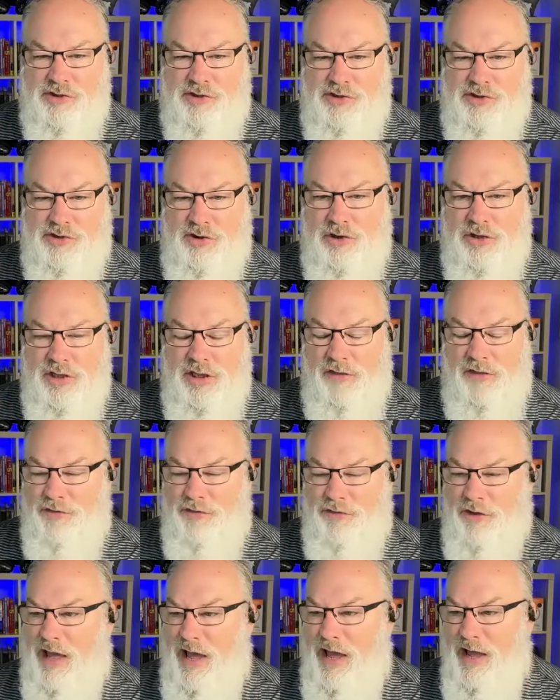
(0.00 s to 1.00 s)
So I'm looking at the
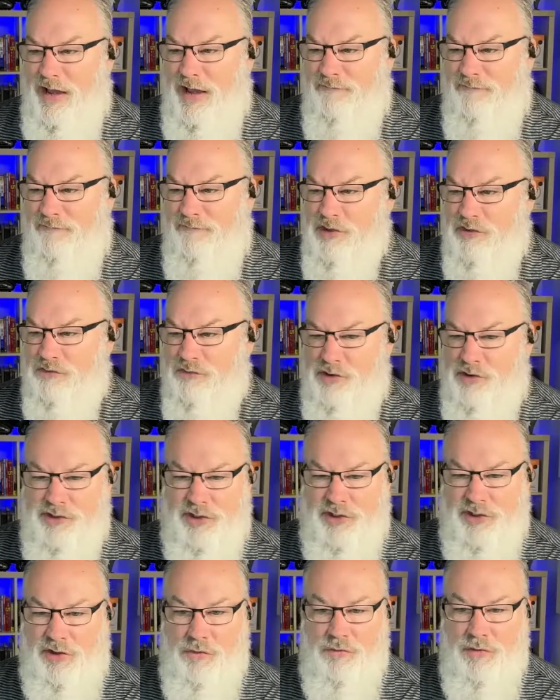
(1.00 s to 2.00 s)
live. It's
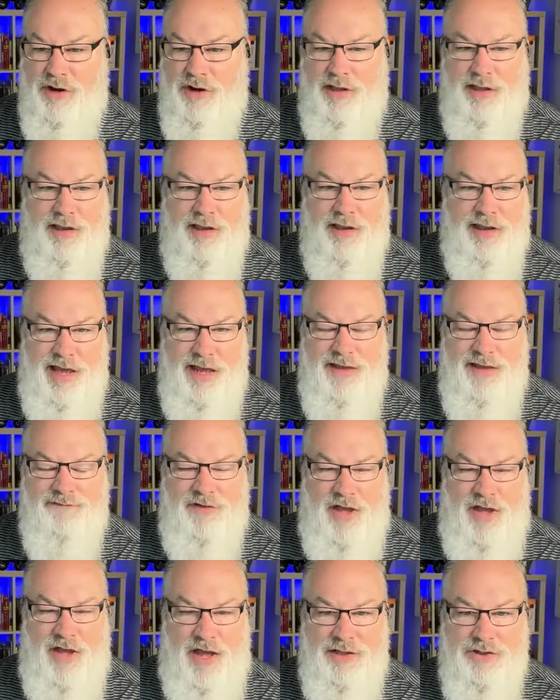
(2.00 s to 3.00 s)
interesting. We're running a live
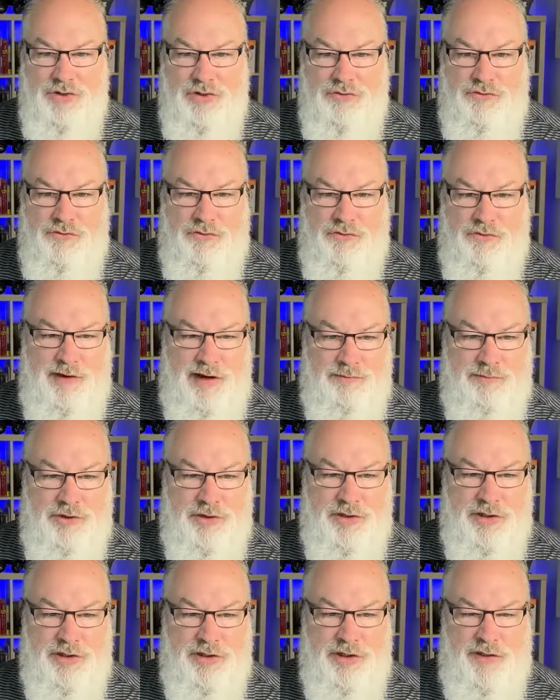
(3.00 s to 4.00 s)
on YouTube, and I'm
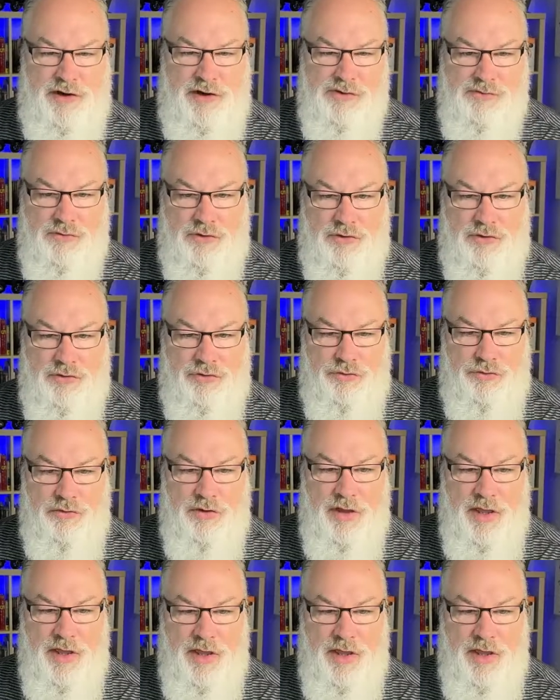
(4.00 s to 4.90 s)
looking at that as we're going through.